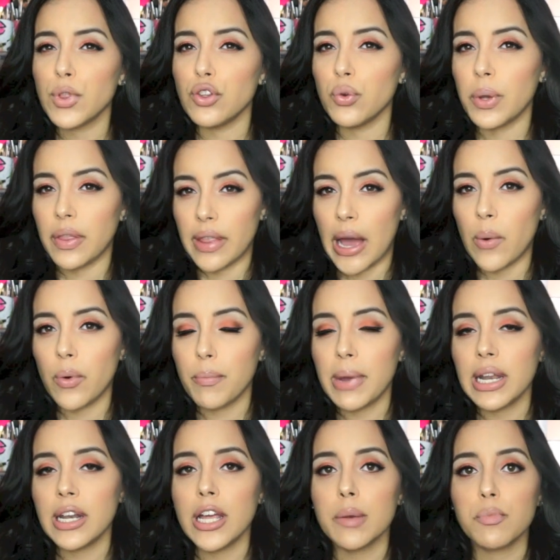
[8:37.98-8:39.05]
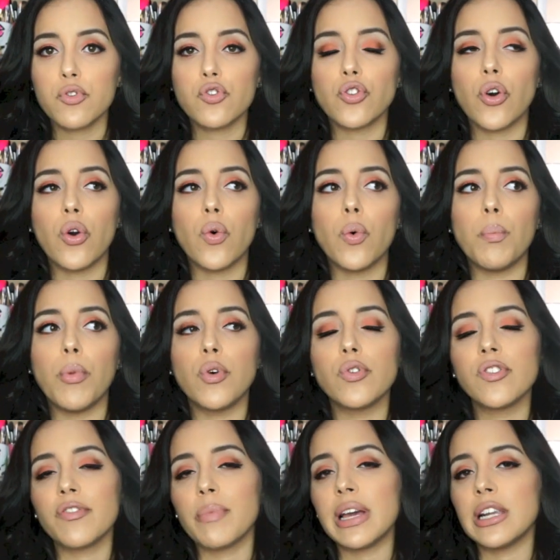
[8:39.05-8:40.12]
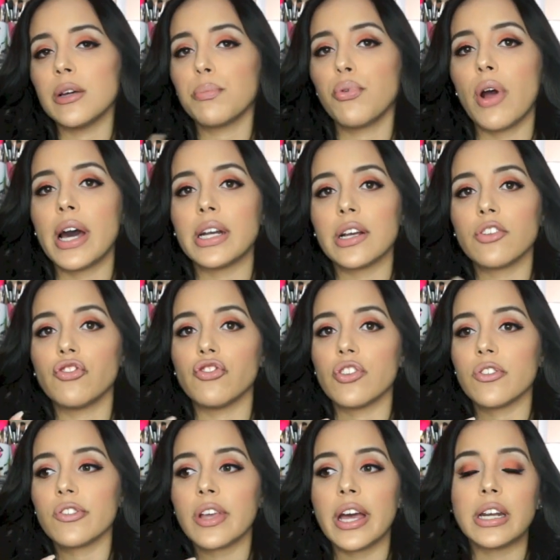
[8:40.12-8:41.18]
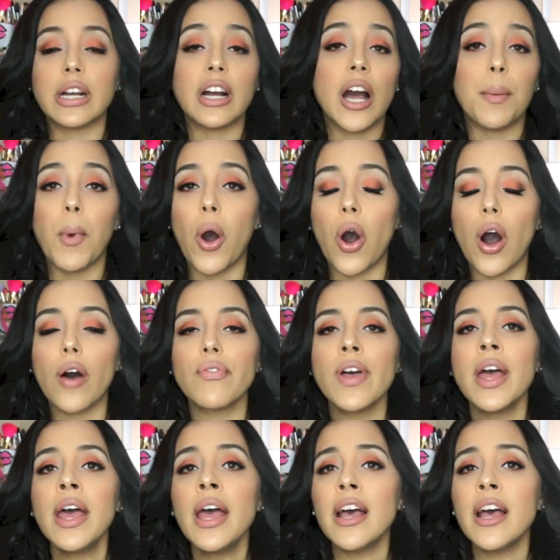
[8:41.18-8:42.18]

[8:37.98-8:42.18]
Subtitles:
doing that with my lips, so most of my lip products just kind of come off,